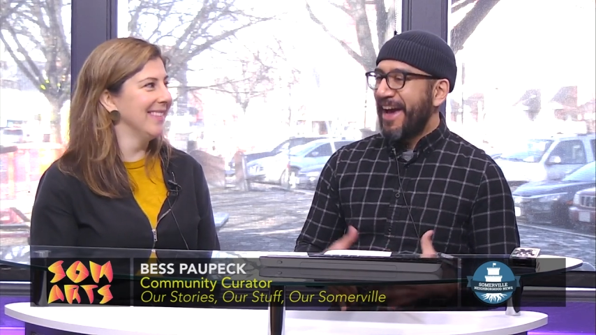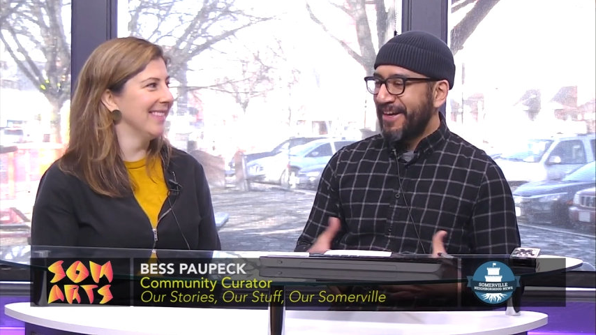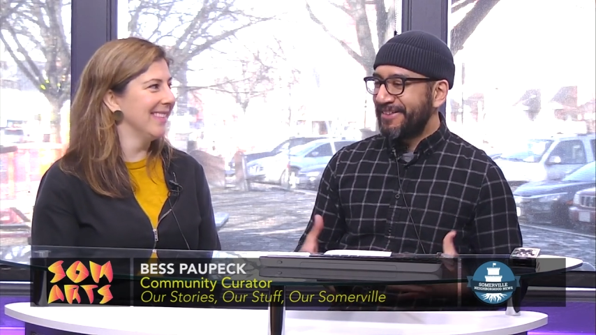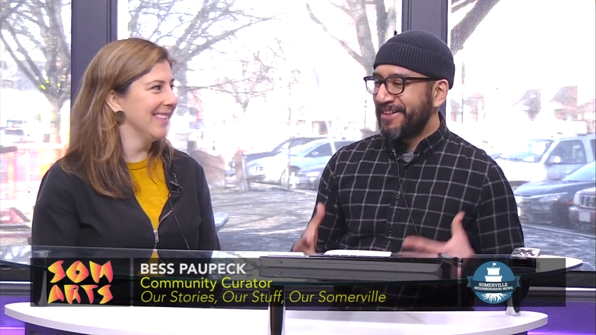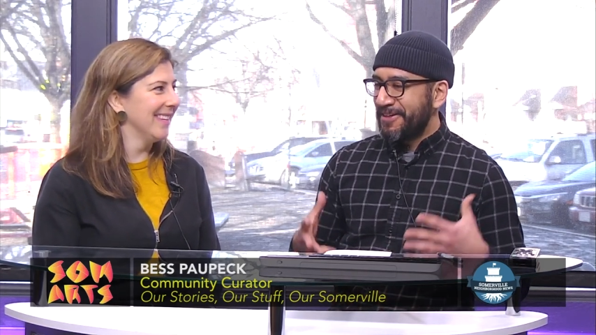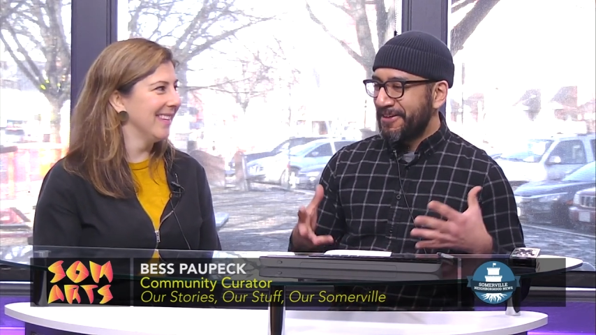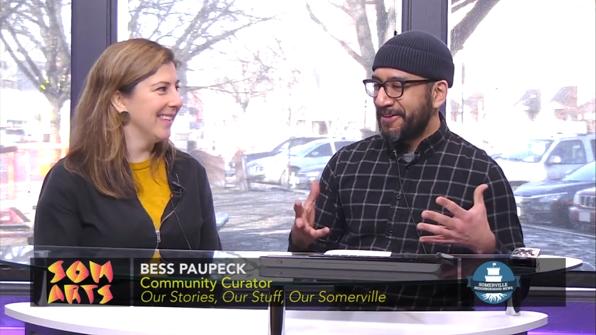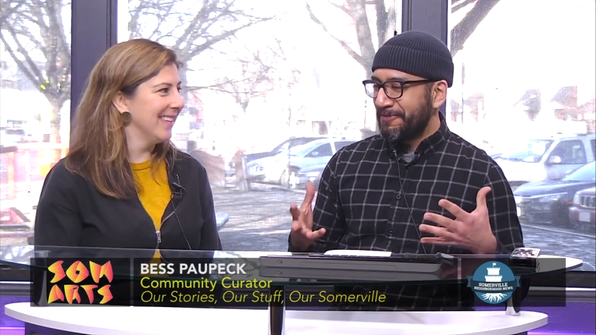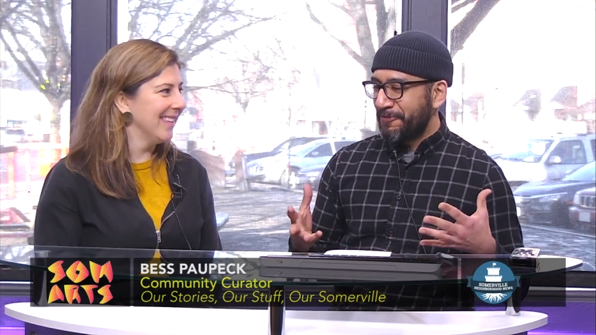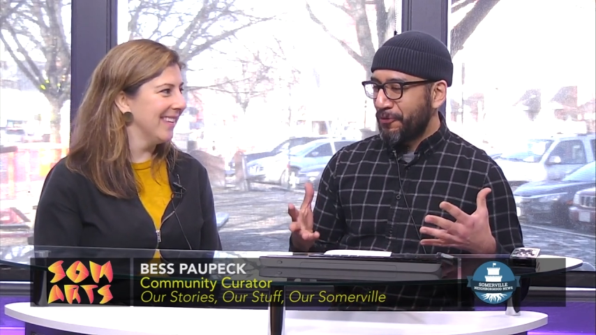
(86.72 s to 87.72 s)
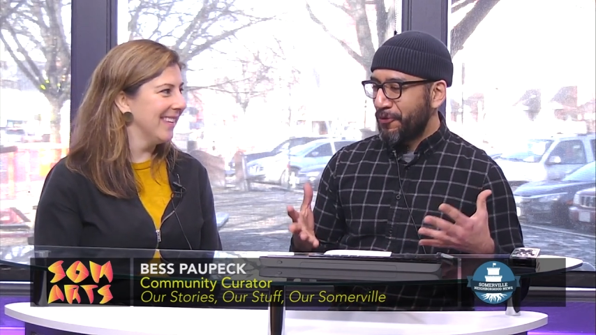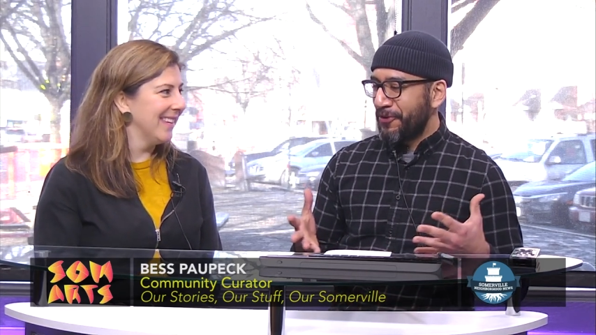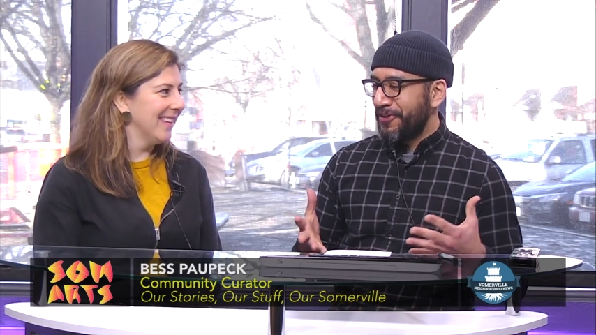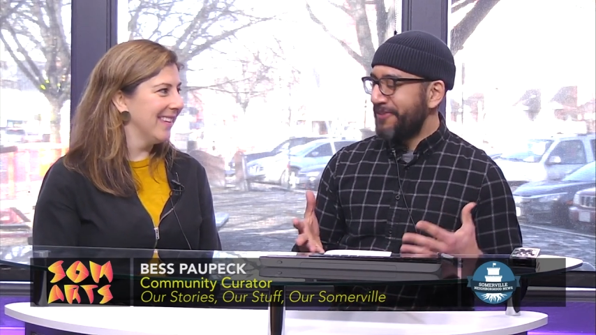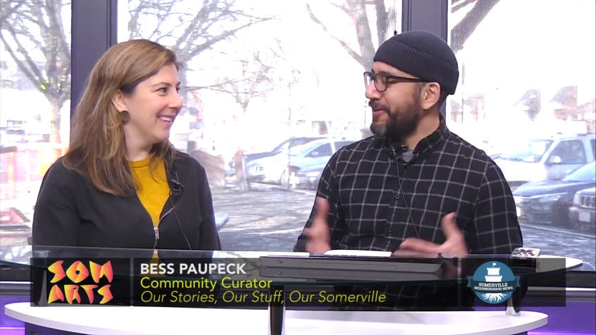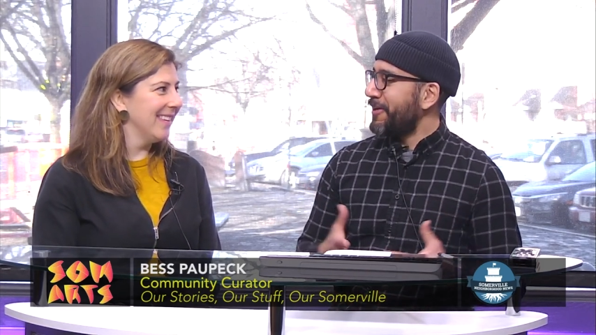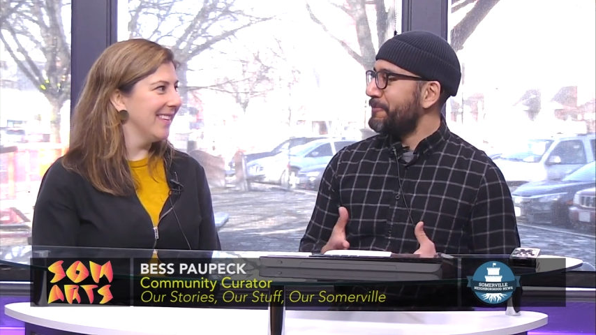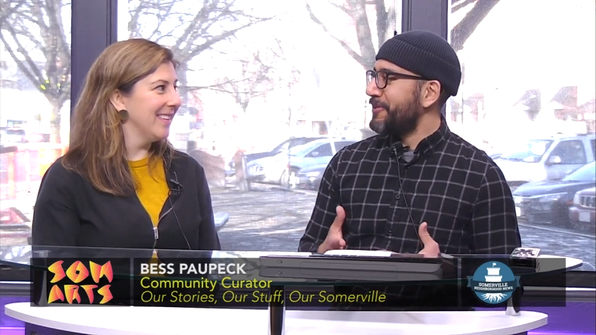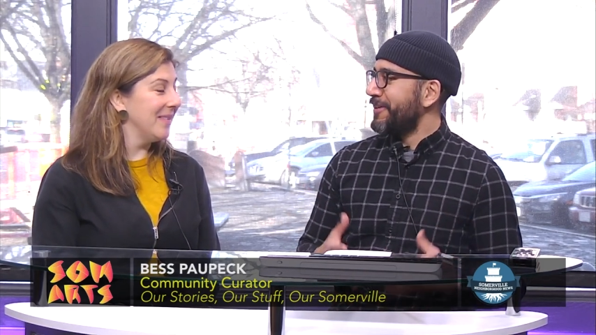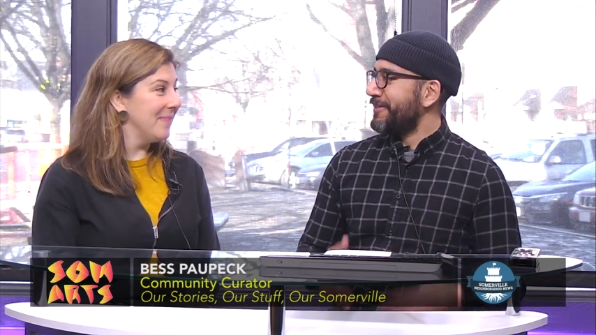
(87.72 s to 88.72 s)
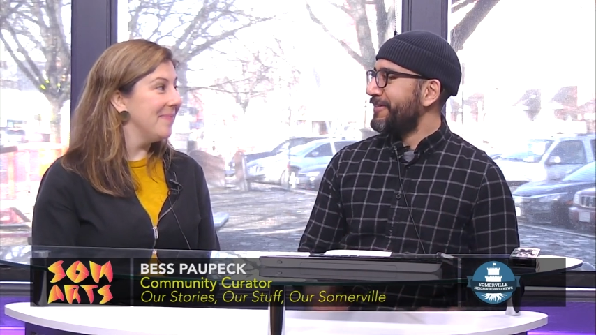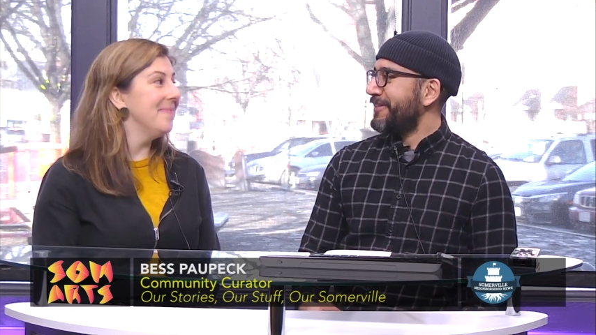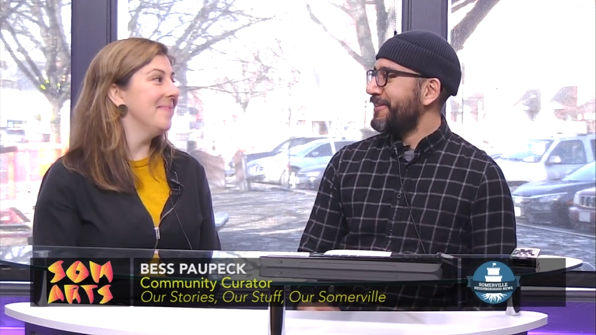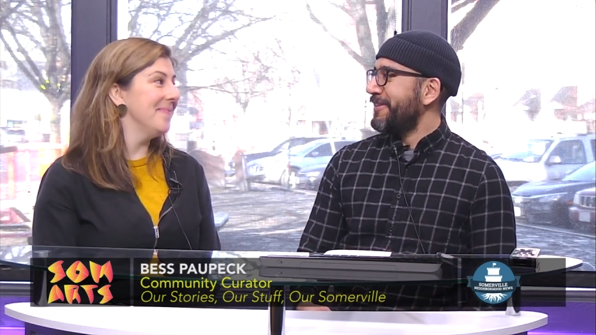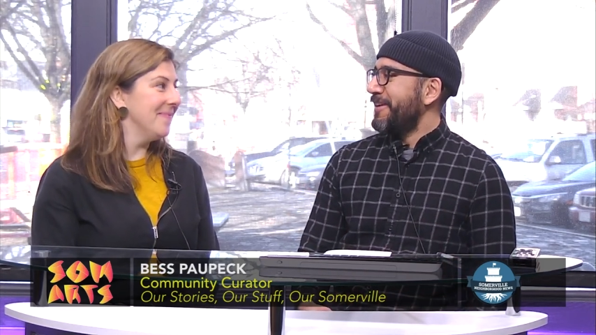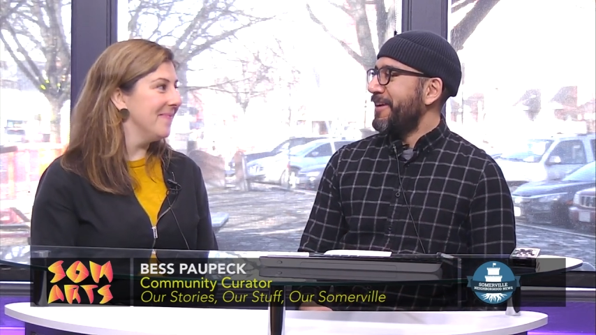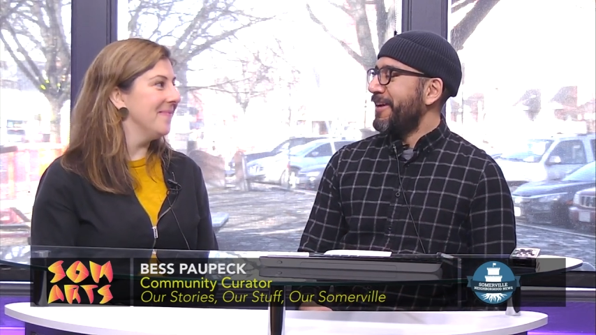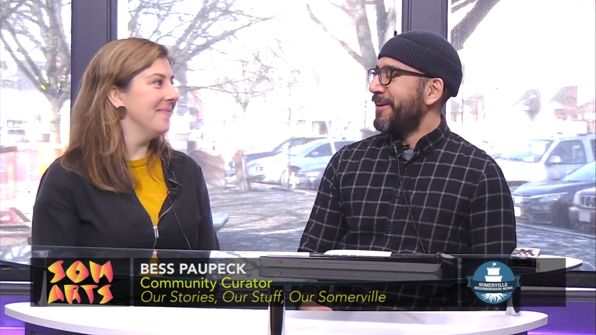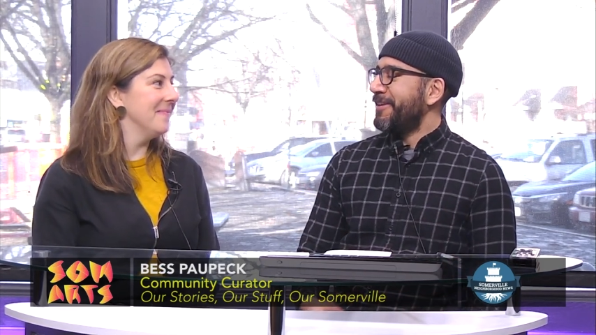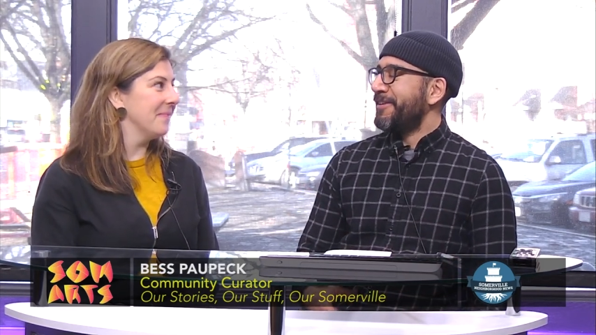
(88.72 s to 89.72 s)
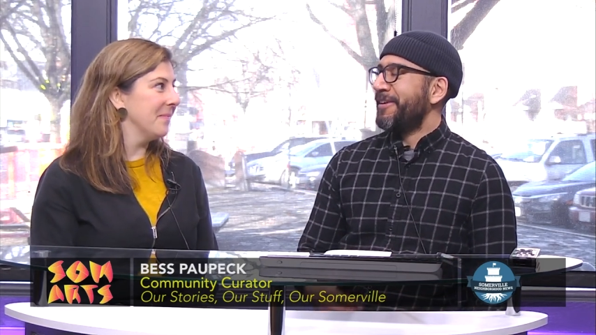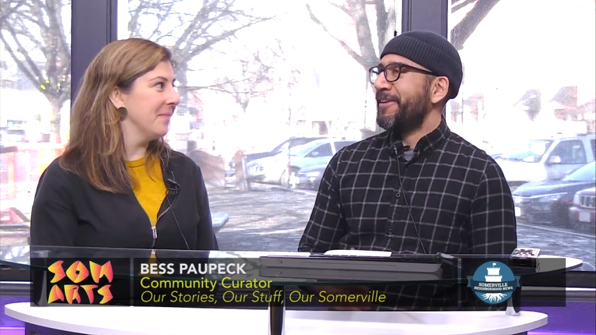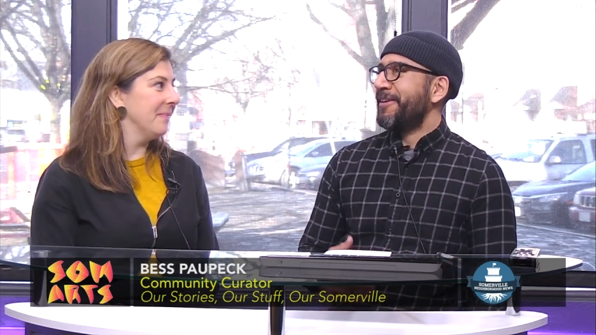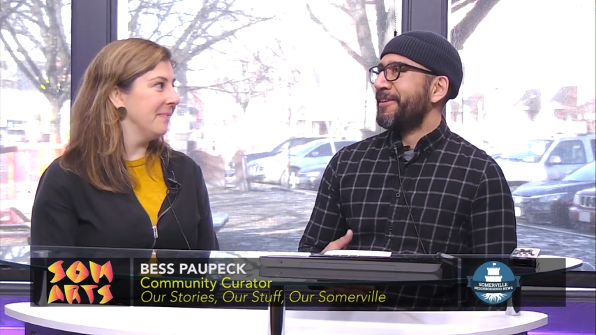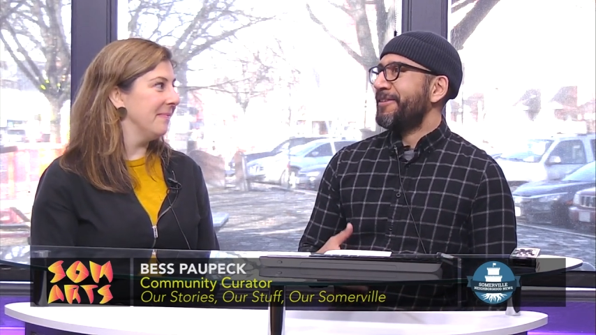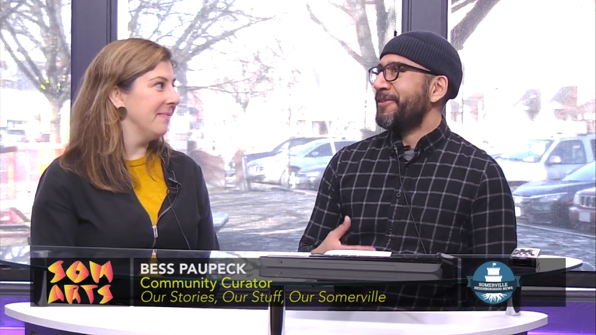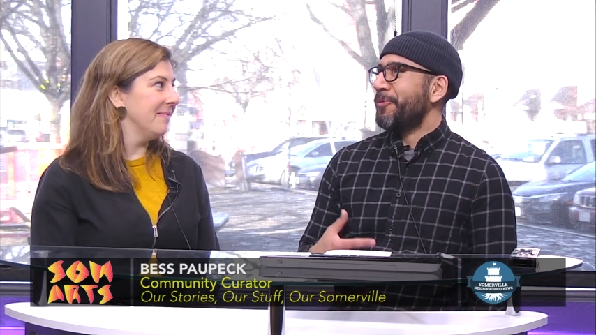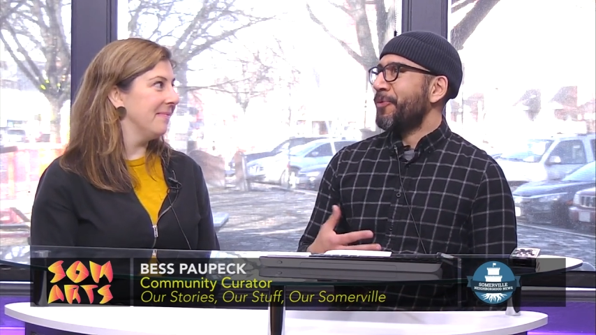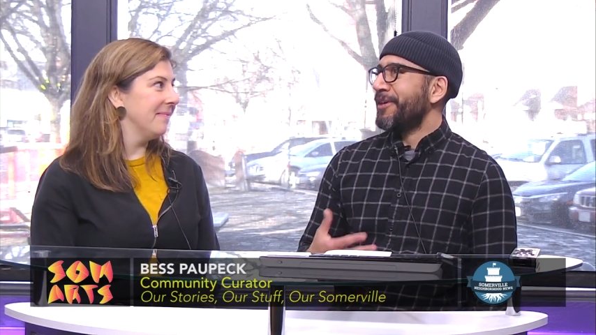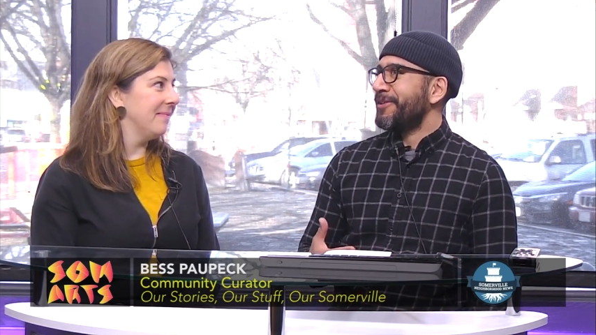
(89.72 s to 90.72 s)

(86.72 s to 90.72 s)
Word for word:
Speaker 1: asking for these objects. Mm -hmm. And uh, what,